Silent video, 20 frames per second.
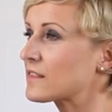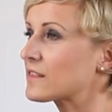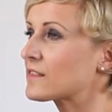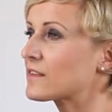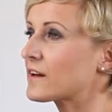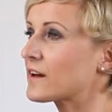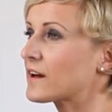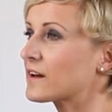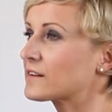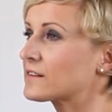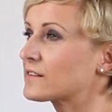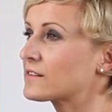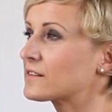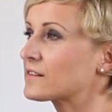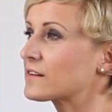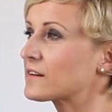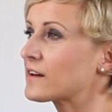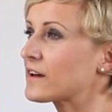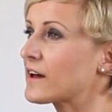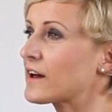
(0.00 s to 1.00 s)
that
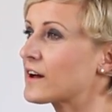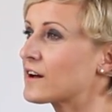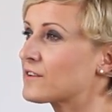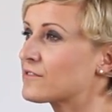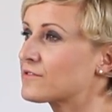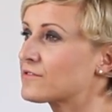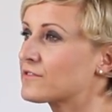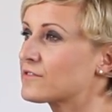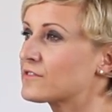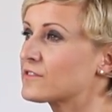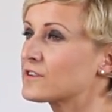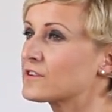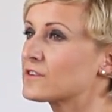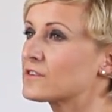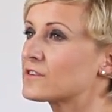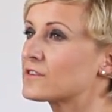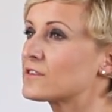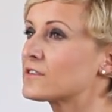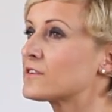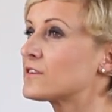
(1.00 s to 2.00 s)
have
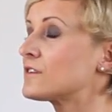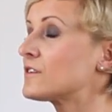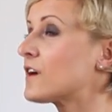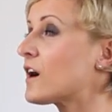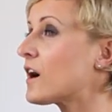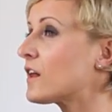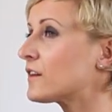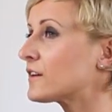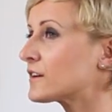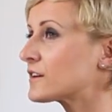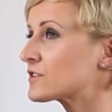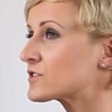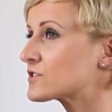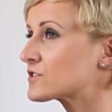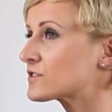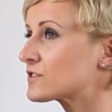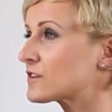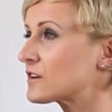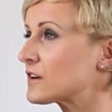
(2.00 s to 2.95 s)
the knowledge